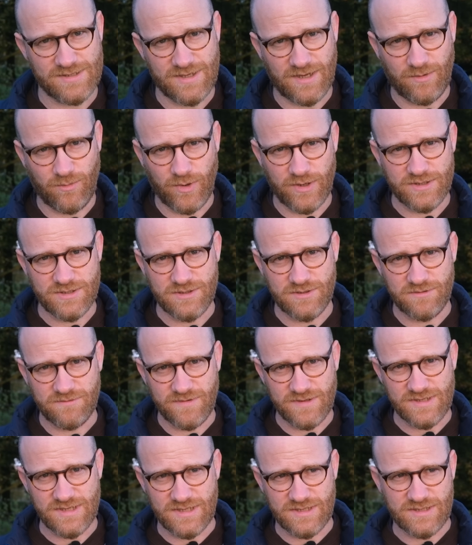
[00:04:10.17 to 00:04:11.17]
I went to
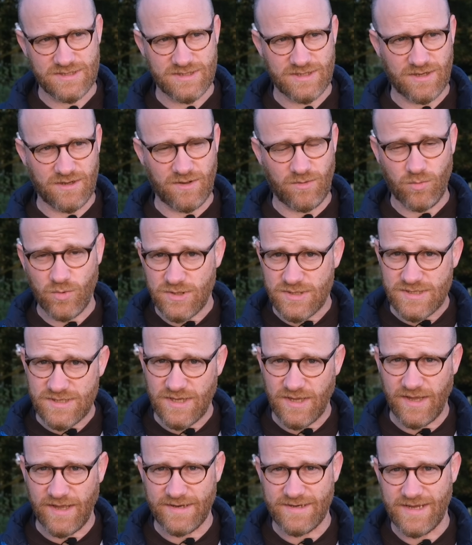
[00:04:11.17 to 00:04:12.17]
visit
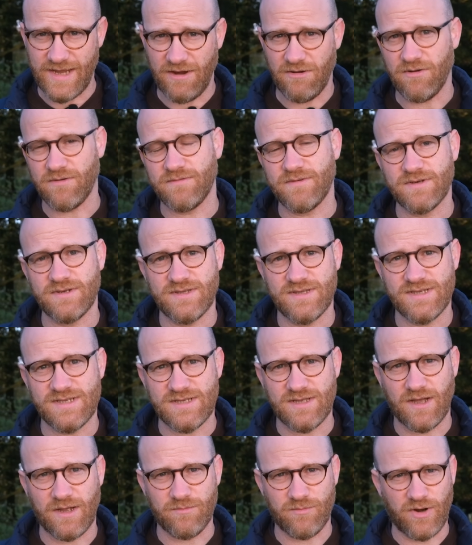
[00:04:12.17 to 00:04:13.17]
Worcester and Hereford this
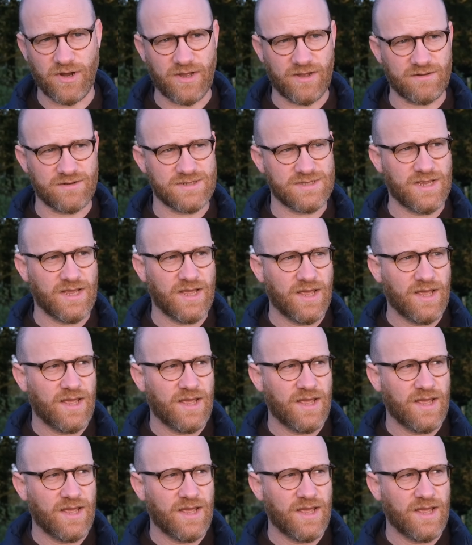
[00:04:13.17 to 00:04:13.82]
time round,